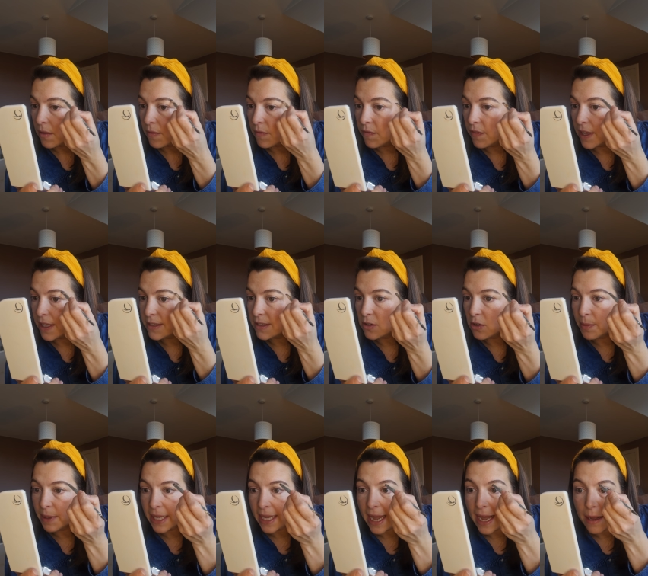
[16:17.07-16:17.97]
filled in all
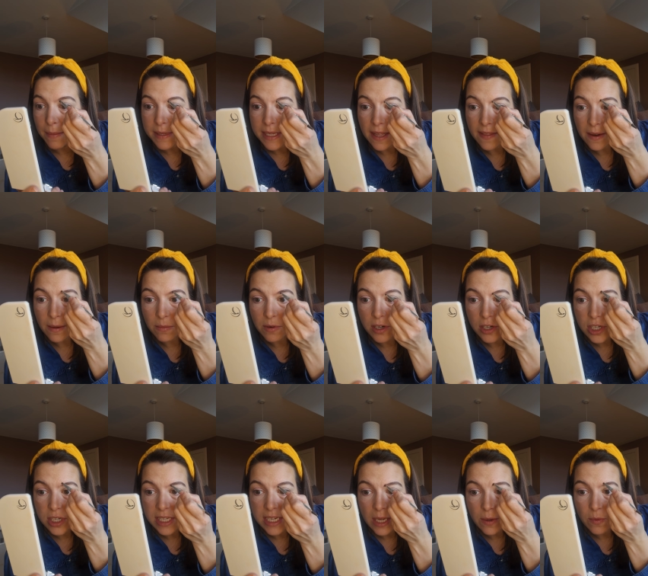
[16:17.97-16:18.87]
my gaps, and then I'm going to
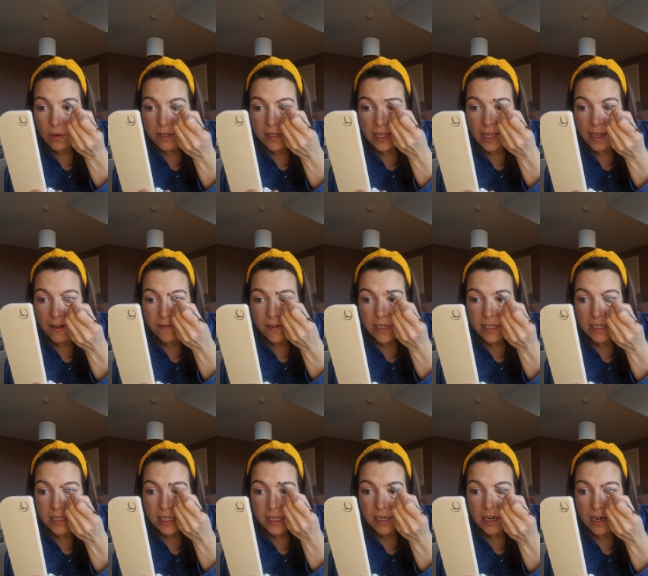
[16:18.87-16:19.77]
just take what's left to the
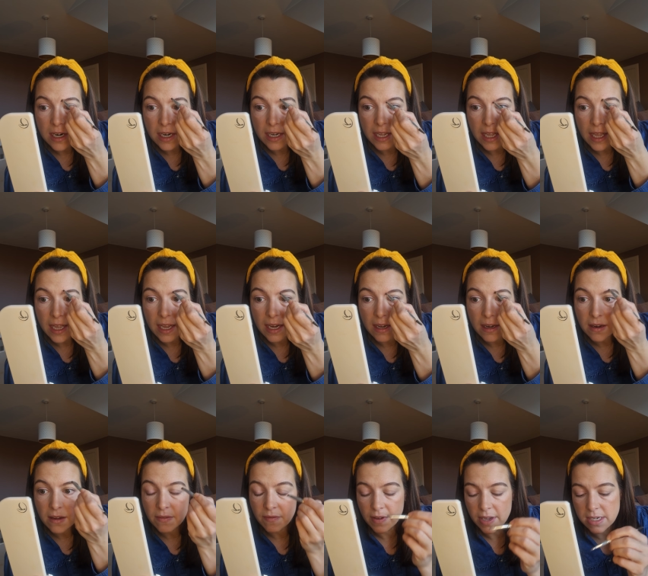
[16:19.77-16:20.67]
start again.
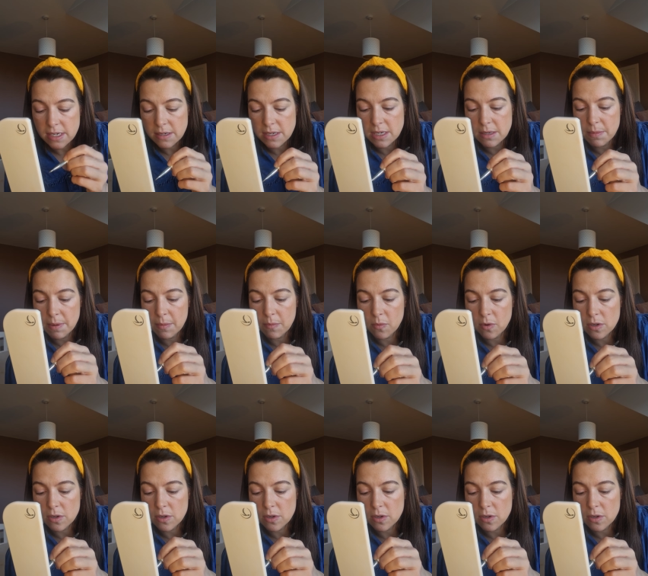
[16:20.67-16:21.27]
In fact, I need a bit more.